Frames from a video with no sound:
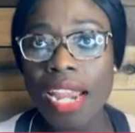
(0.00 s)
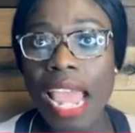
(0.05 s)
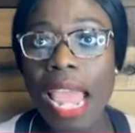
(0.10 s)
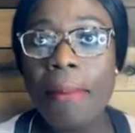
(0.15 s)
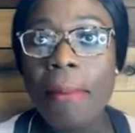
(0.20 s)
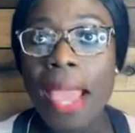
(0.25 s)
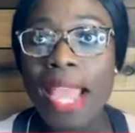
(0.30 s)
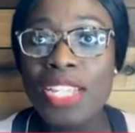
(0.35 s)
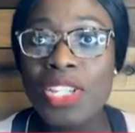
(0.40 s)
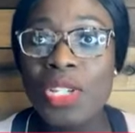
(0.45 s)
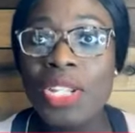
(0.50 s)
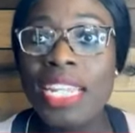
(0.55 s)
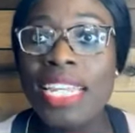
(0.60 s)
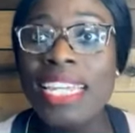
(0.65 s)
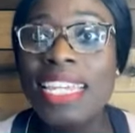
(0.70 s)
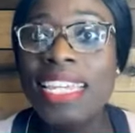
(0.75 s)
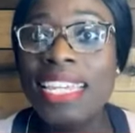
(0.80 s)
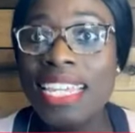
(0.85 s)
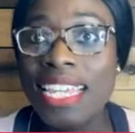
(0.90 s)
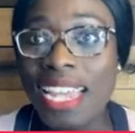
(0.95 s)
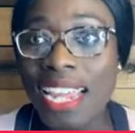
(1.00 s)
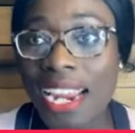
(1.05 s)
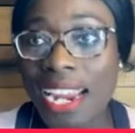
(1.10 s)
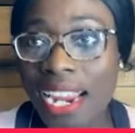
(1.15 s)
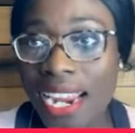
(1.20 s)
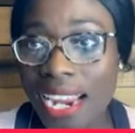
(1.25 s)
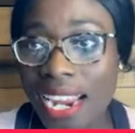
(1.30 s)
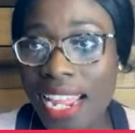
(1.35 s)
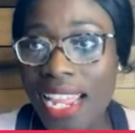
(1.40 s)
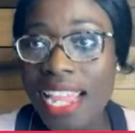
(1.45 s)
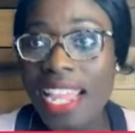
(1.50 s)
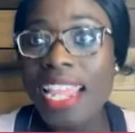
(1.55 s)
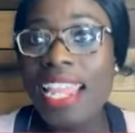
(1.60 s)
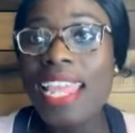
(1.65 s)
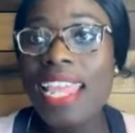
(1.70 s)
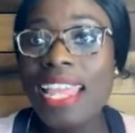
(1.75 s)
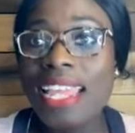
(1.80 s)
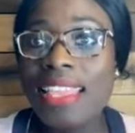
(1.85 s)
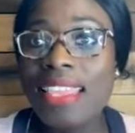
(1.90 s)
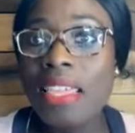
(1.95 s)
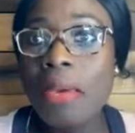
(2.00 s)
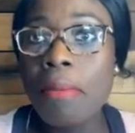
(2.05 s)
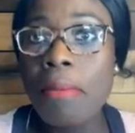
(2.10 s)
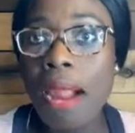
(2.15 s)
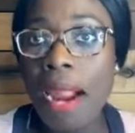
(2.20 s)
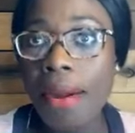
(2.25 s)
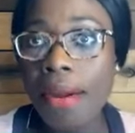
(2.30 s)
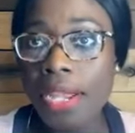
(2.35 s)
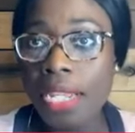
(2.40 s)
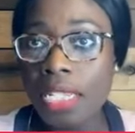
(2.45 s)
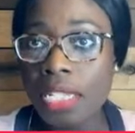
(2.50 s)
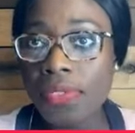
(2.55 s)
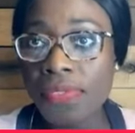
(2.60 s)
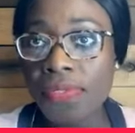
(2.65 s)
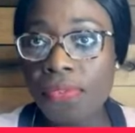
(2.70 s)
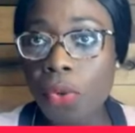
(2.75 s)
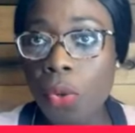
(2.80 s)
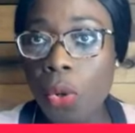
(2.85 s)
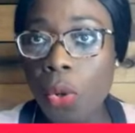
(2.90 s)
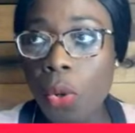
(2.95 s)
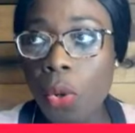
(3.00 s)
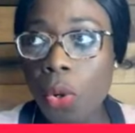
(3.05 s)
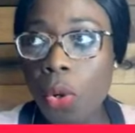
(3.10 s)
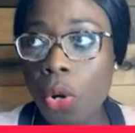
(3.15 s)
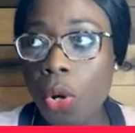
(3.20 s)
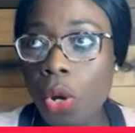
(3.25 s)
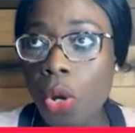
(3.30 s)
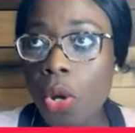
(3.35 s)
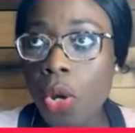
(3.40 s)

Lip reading: I'm actually here in the marriage for